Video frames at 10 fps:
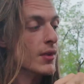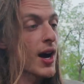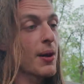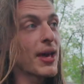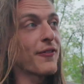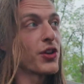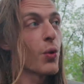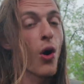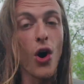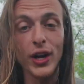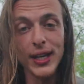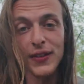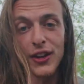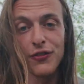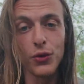If you are
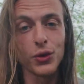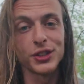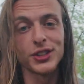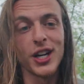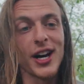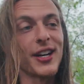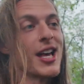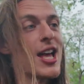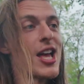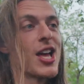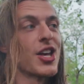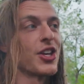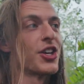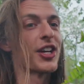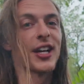giving it full sun,
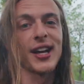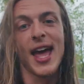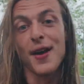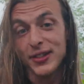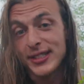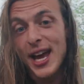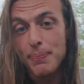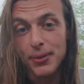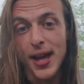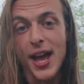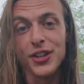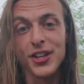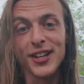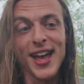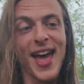you're gonna have a dead plant. You're
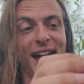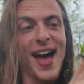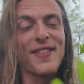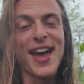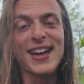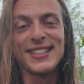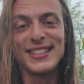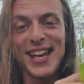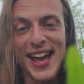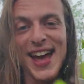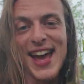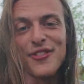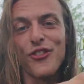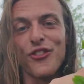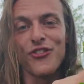gonna have a
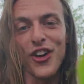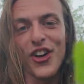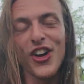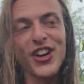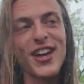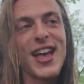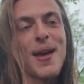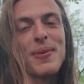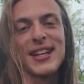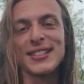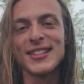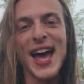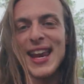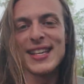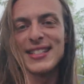dead fern, because
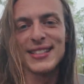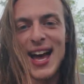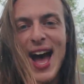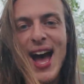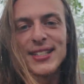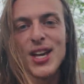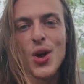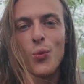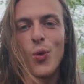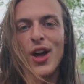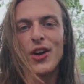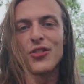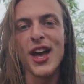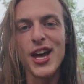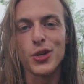that is not where
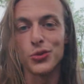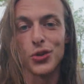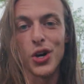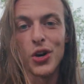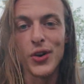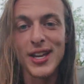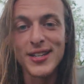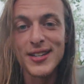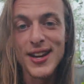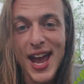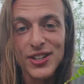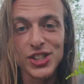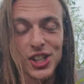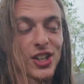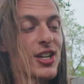they grow in
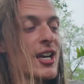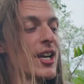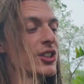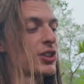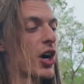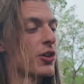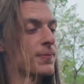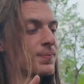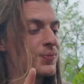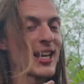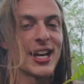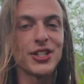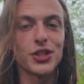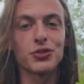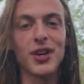nature. So
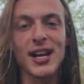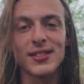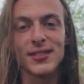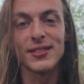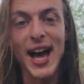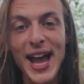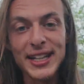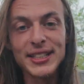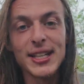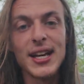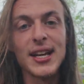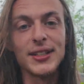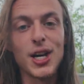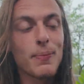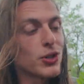indirect light.
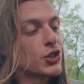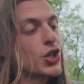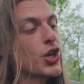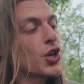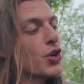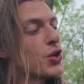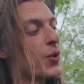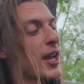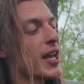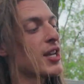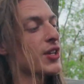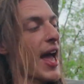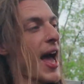Number two is